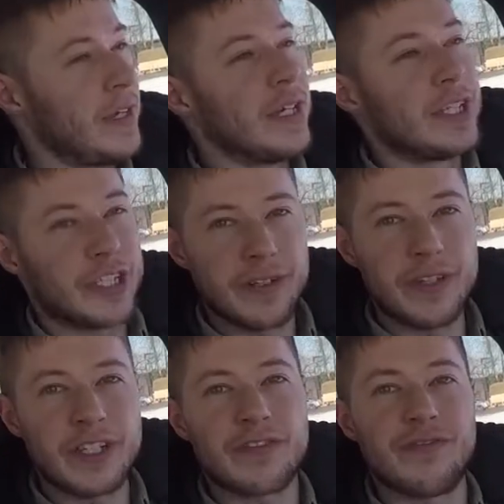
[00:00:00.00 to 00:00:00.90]

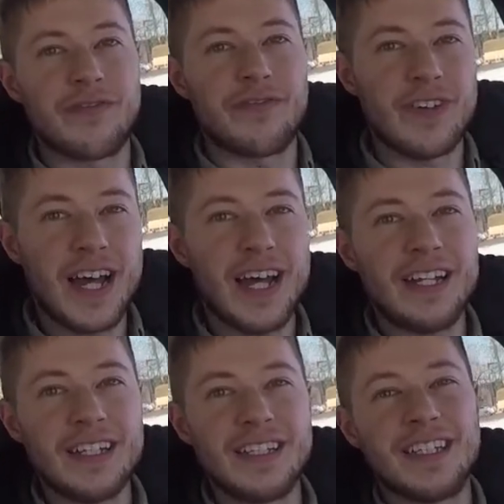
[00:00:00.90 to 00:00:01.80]
Chevy has
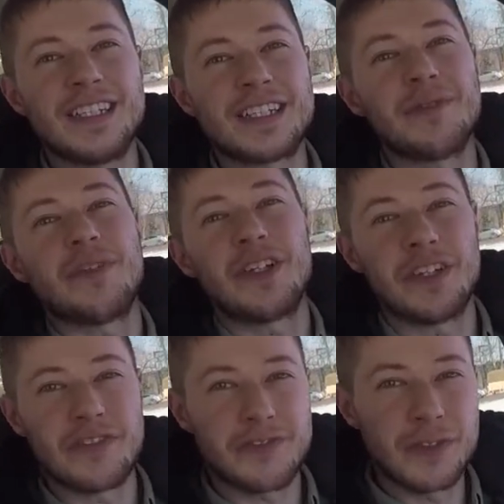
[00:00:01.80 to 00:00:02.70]
finally done something in
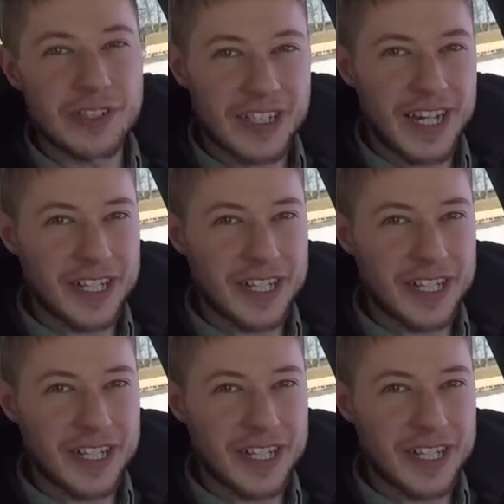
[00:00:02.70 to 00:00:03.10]
the full-size